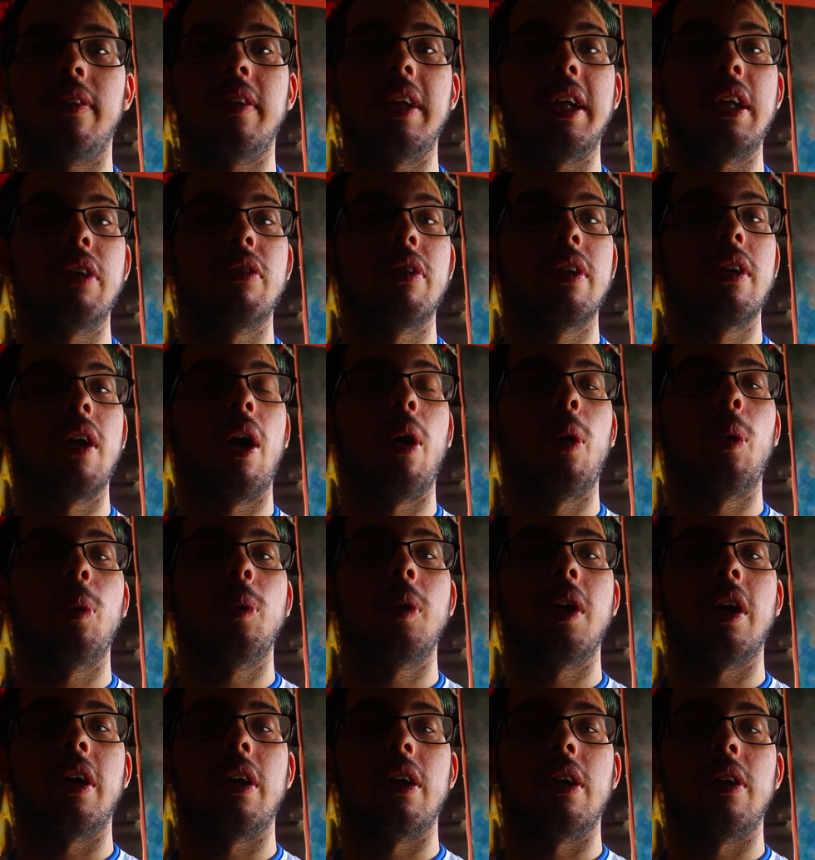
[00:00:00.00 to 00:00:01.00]
They even
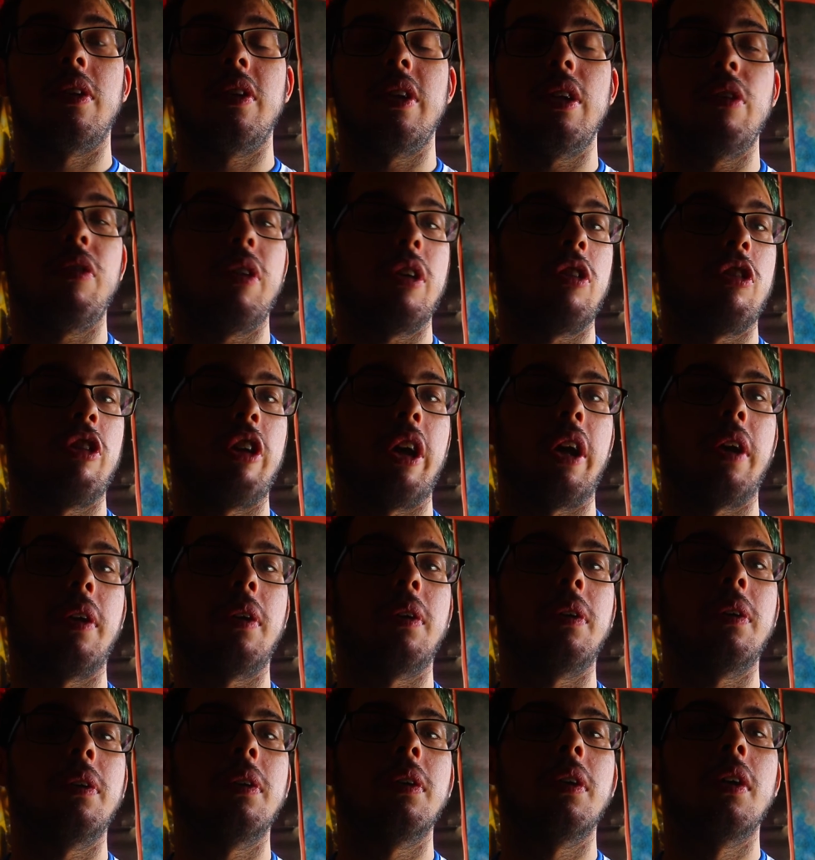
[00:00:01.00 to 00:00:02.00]
own a TV
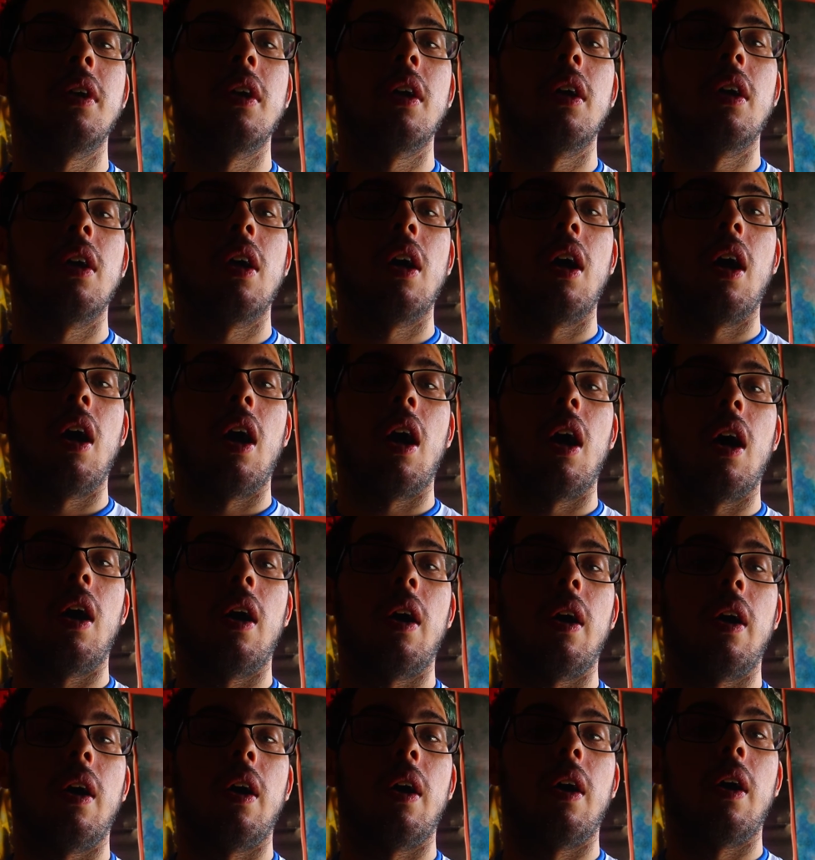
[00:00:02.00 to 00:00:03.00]
channel.
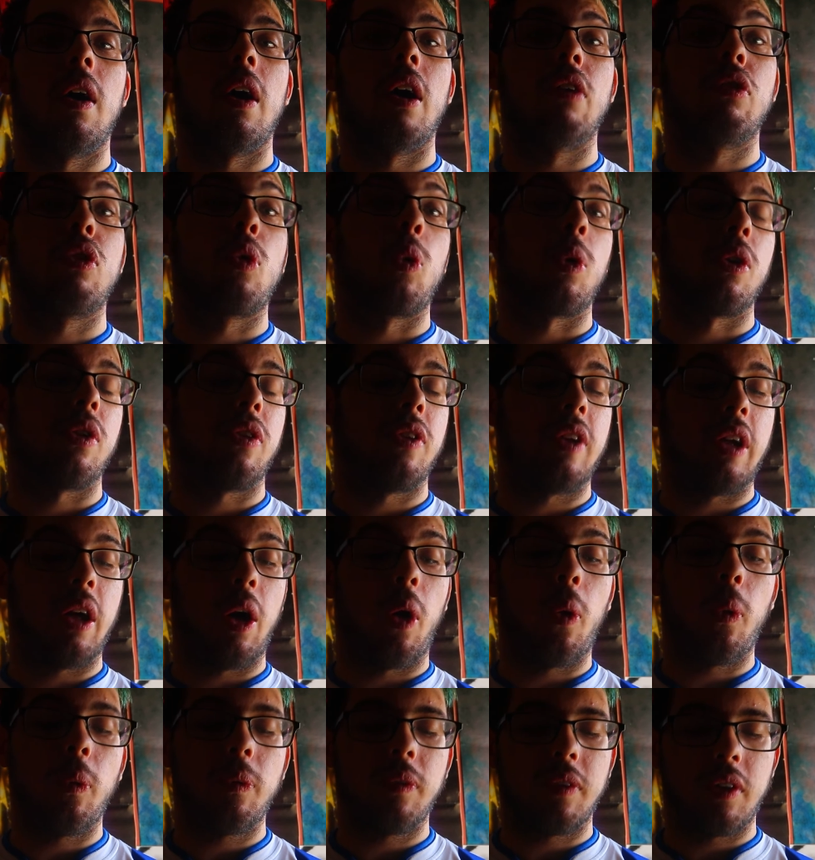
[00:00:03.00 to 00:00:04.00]
Of course, they
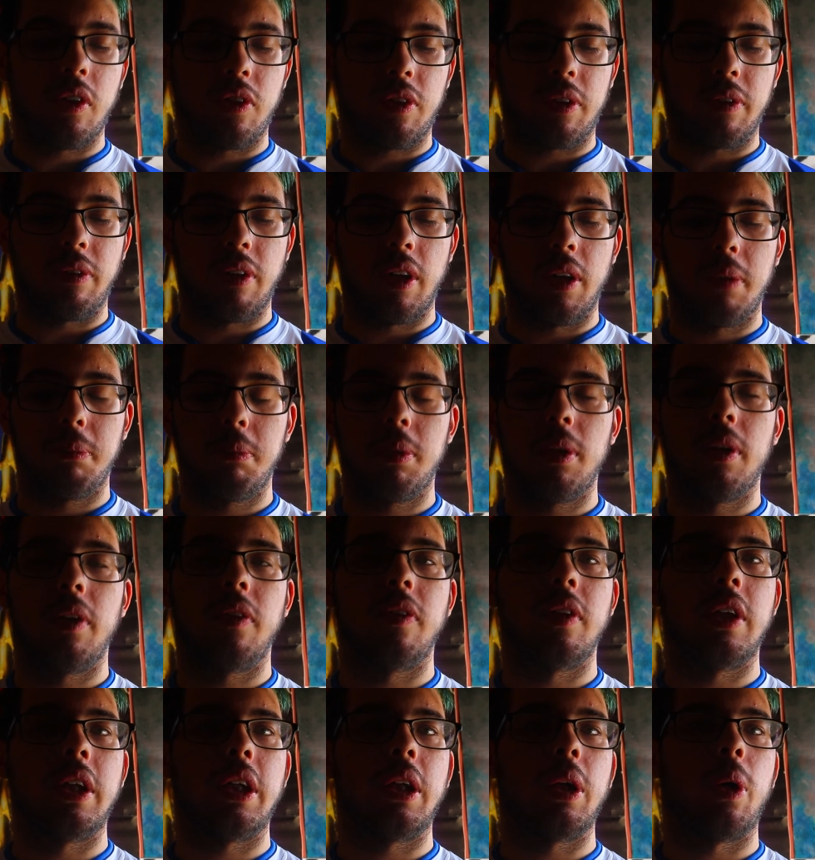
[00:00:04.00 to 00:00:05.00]
own this club.
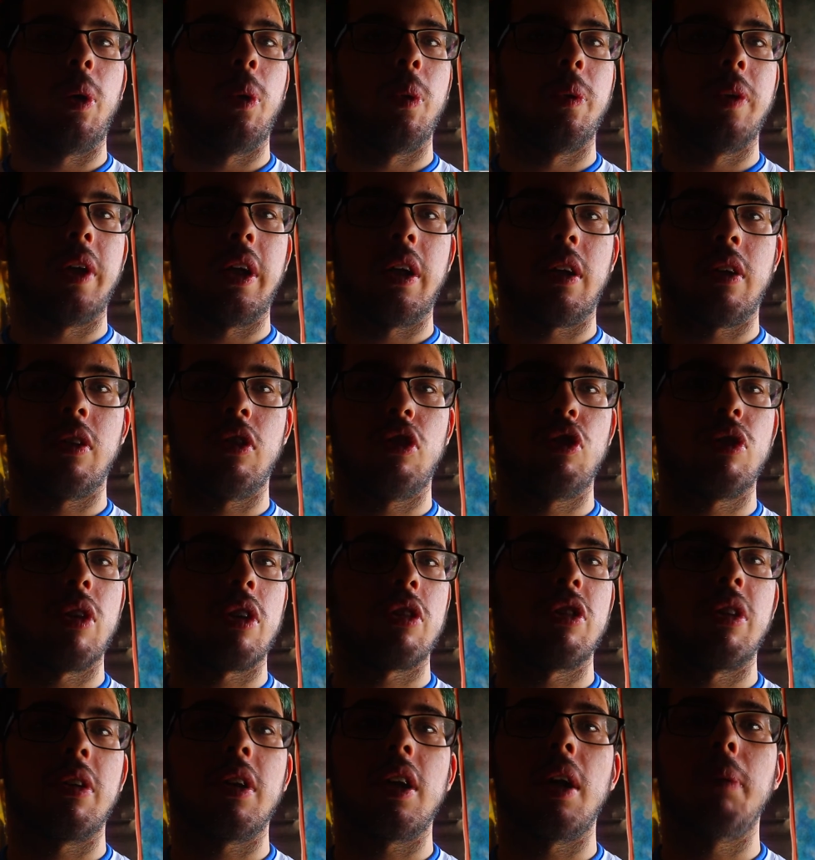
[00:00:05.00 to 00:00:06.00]
They own a
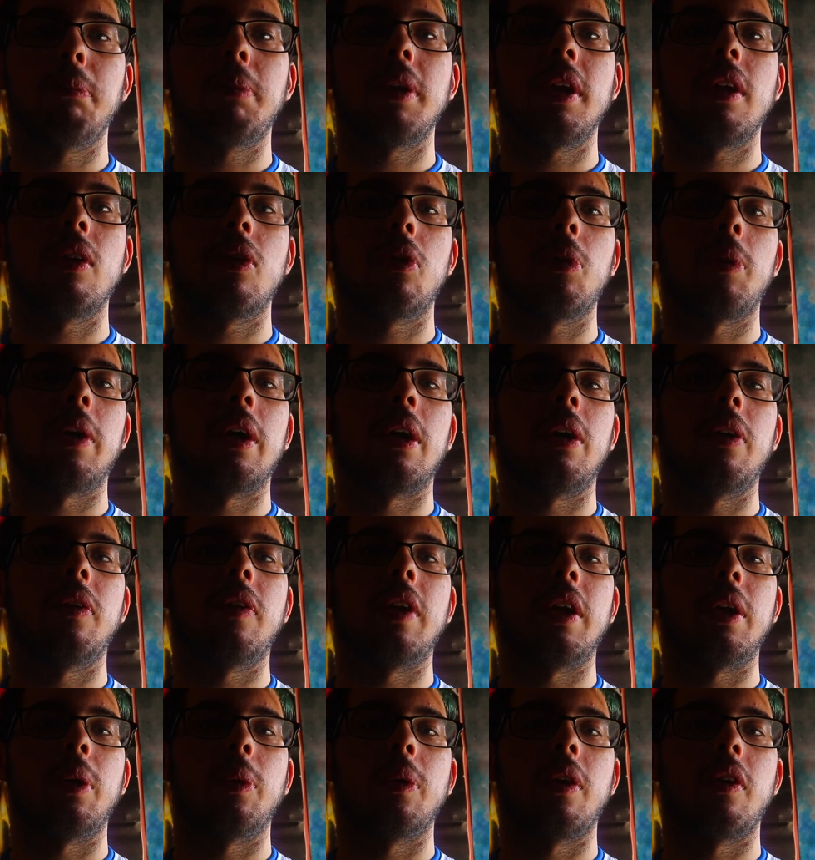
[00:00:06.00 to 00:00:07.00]
construction company as well.
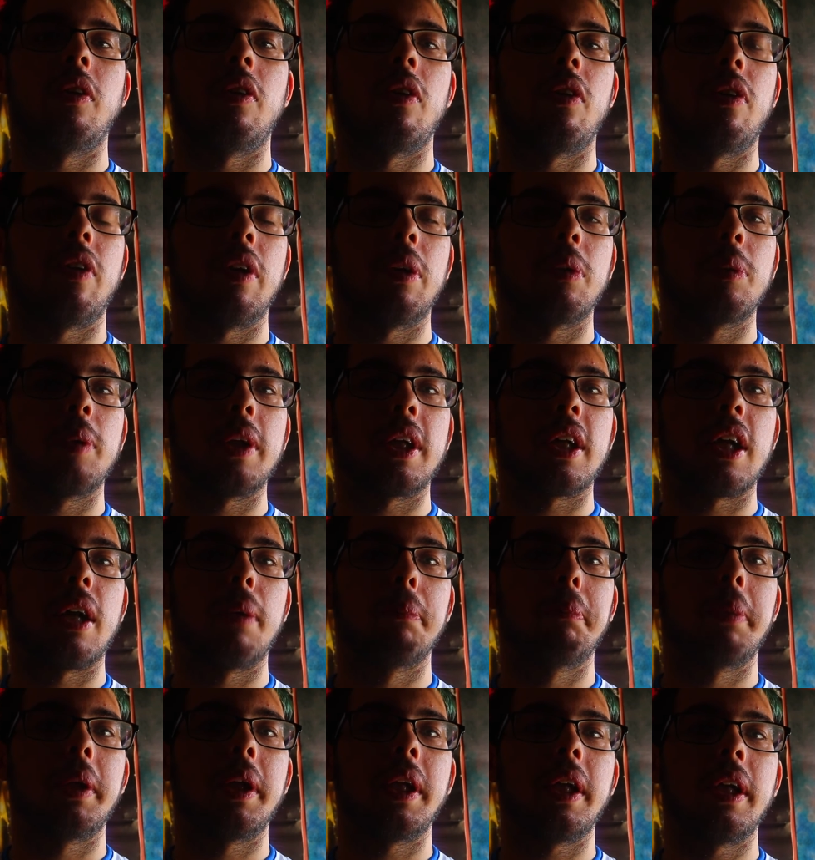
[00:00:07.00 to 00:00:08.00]
They own a distillery
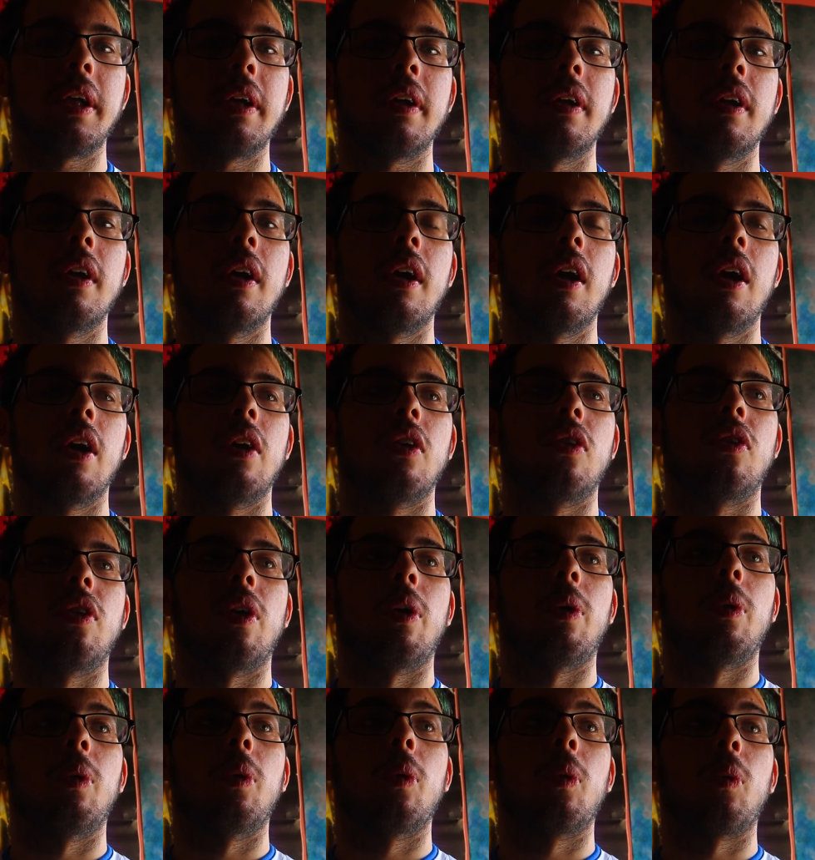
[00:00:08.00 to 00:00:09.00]
company.
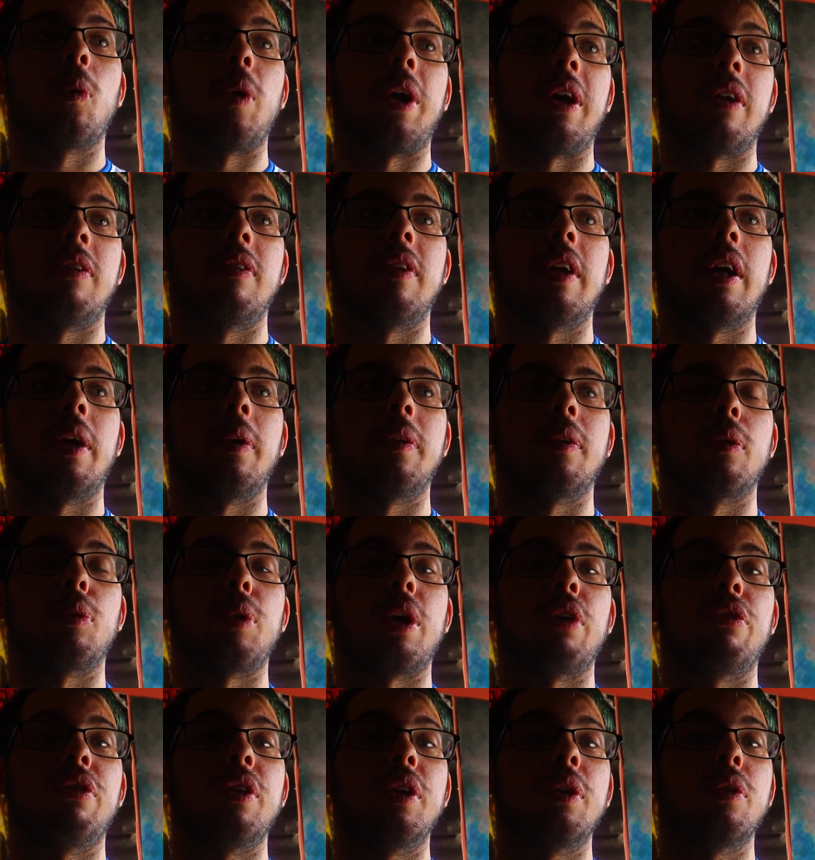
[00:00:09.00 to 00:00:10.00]
So right now, the
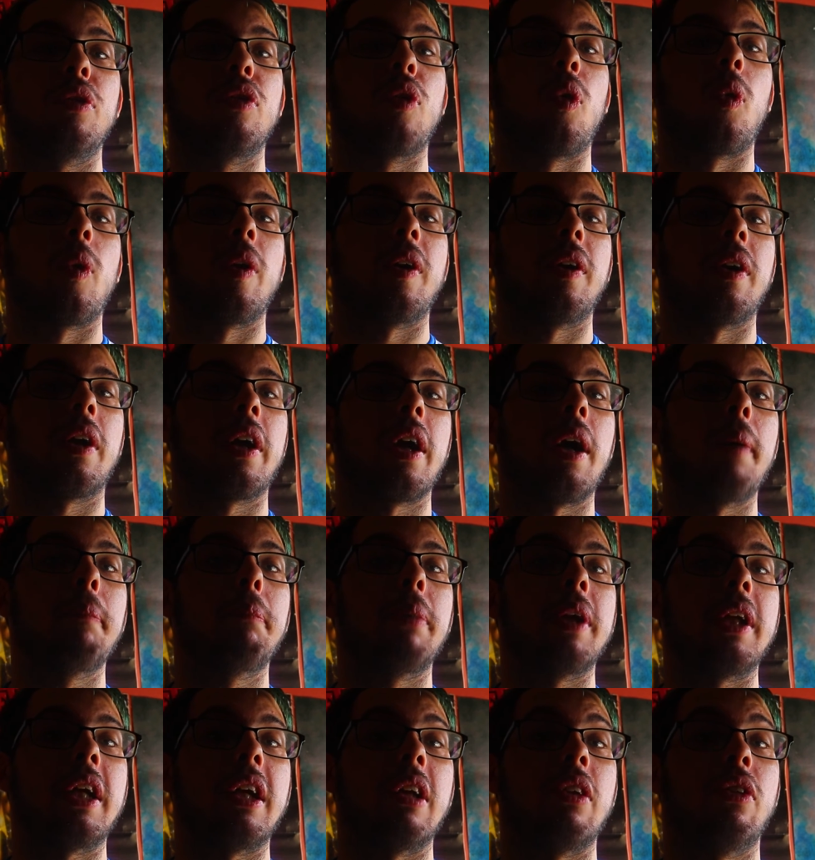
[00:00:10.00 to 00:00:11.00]
revenue for the
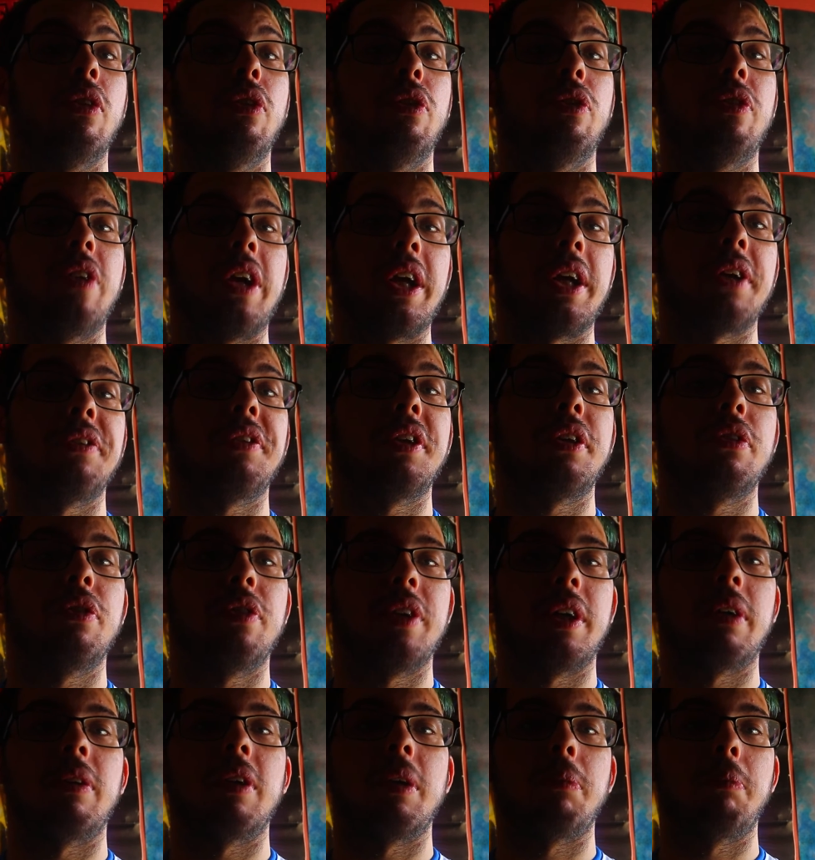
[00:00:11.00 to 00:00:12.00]
company is very,
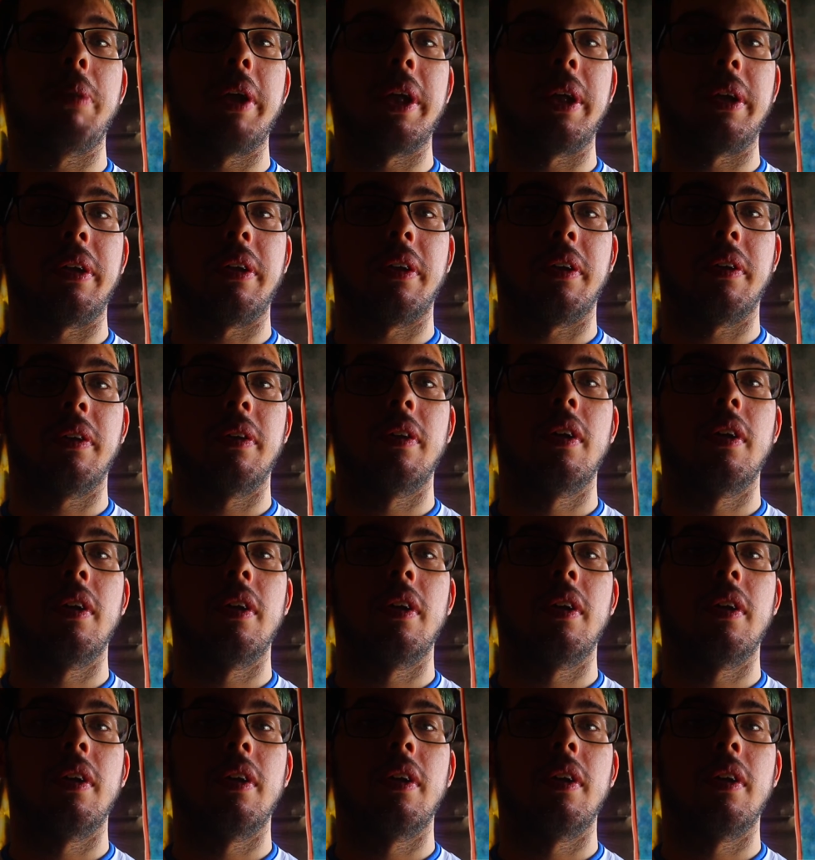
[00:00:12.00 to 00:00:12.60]
very big.